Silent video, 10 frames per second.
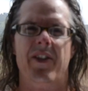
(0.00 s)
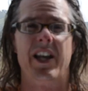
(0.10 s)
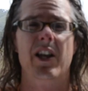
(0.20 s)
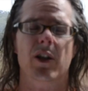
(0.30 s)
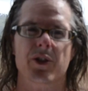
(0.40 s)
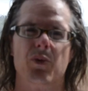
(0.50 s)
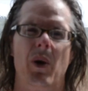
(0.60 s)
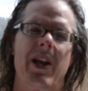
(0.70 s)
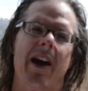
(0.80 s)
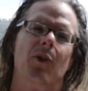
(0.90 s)
the hills.
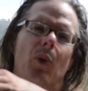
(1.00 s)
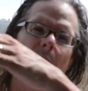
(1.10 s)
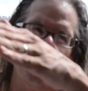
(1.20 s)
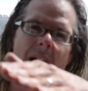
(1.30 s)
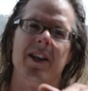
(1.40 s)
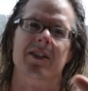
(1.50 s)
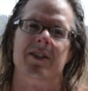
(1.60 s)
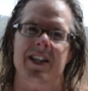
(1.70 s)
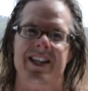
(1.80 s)
What we have to worry about is the